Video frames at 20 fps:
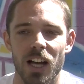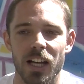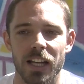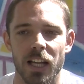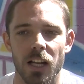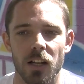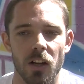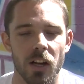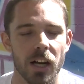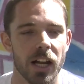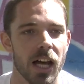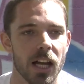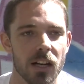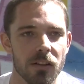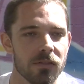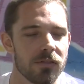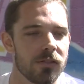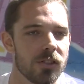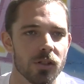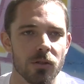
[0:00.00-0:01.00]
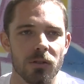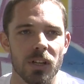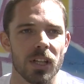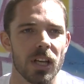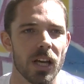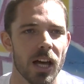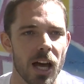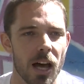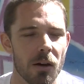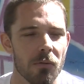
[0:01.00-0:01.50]
I get a lot out of doing
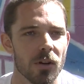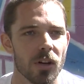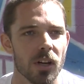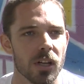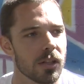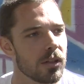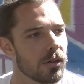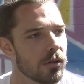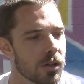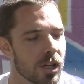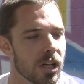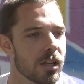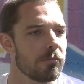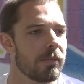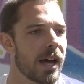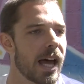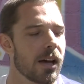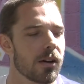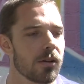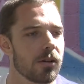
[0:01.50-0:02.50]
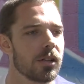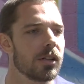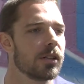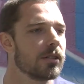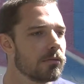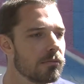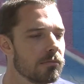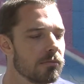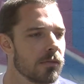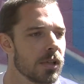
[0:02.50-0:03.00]
the artwork and looking back on
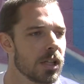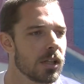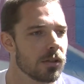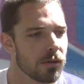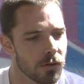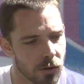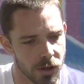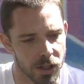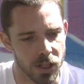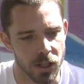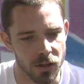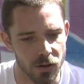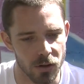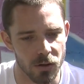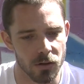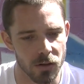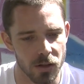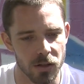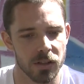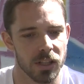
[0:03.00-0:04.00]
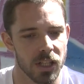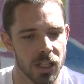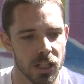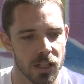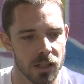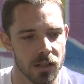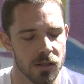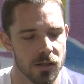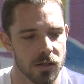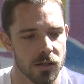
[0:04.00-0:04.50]
it and looking at all the
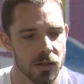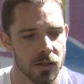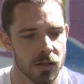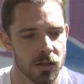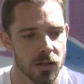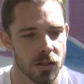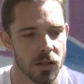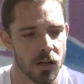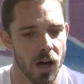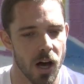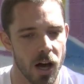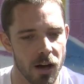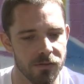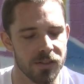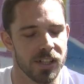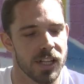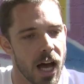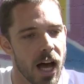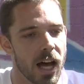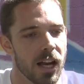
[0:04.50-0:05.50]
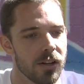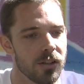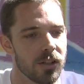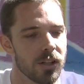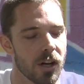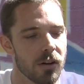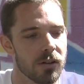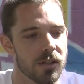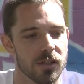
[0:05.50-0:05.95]
things I've done.